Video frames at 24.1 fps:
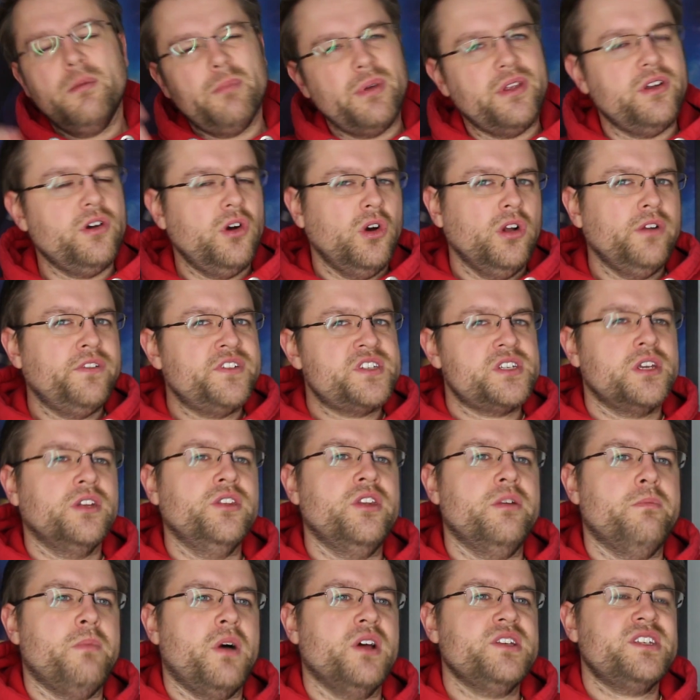But then all of a
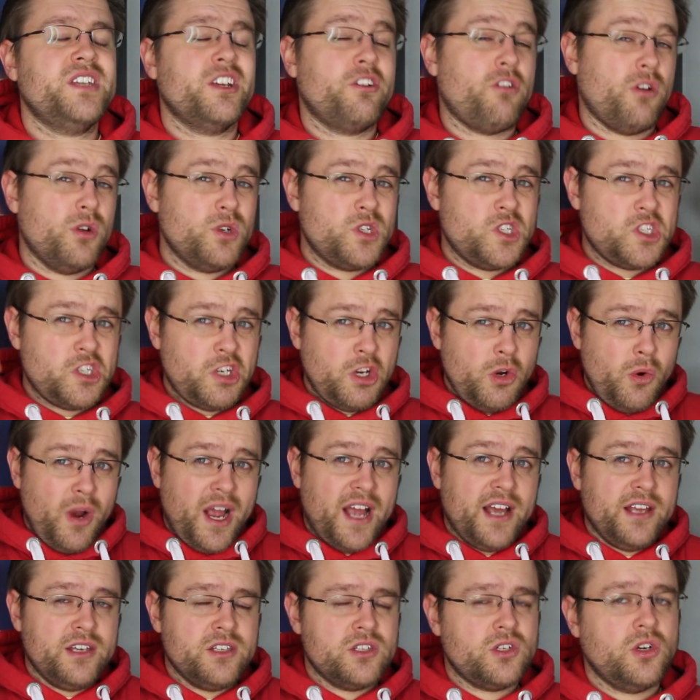sudden, the monster grows two
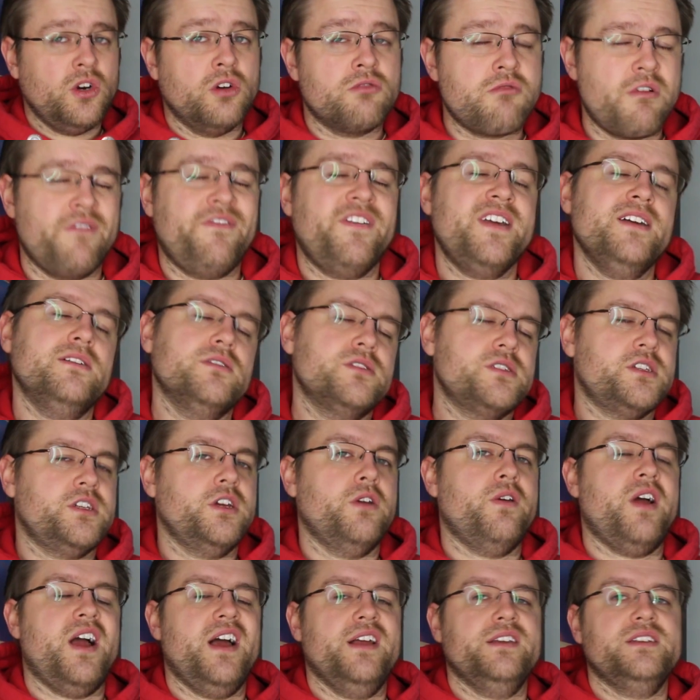hands, or reveals
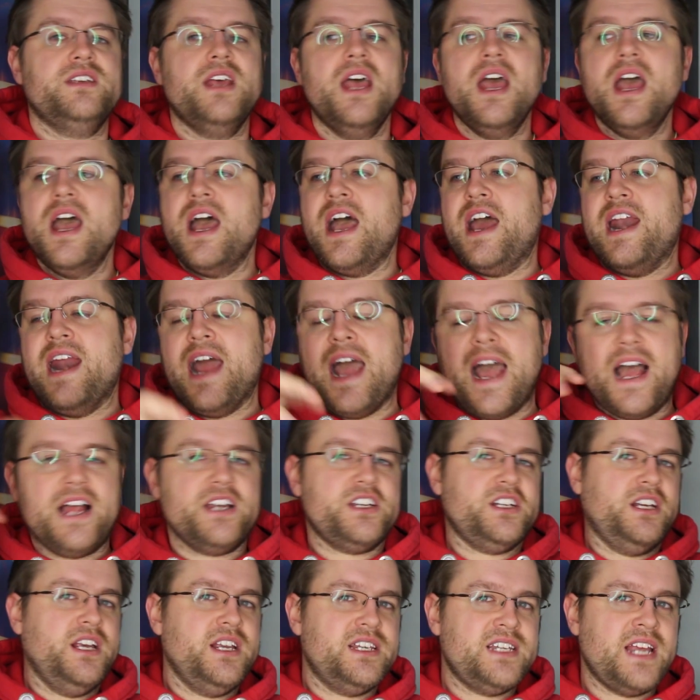two hands, and
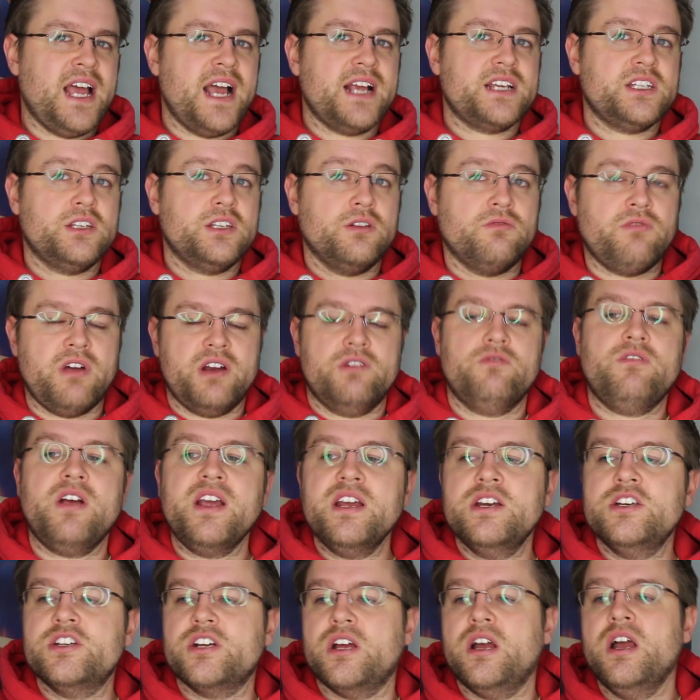actually attacks the Red
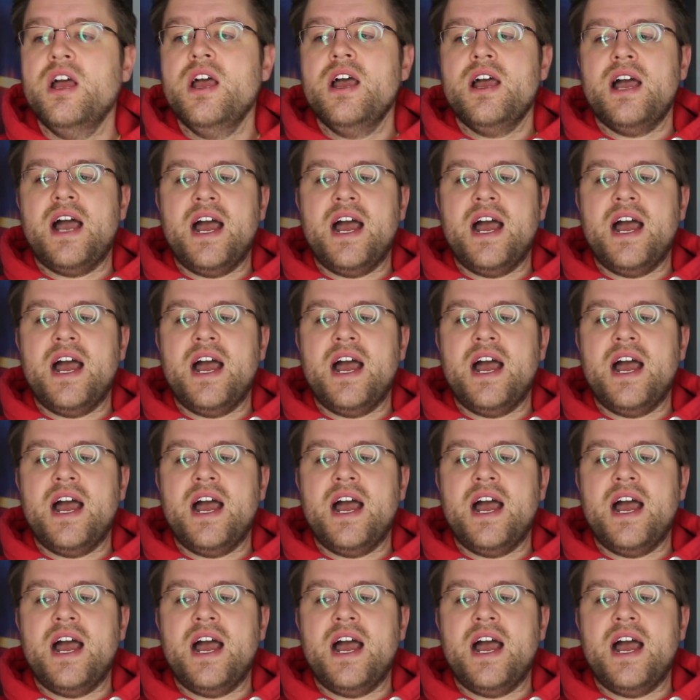Ranger.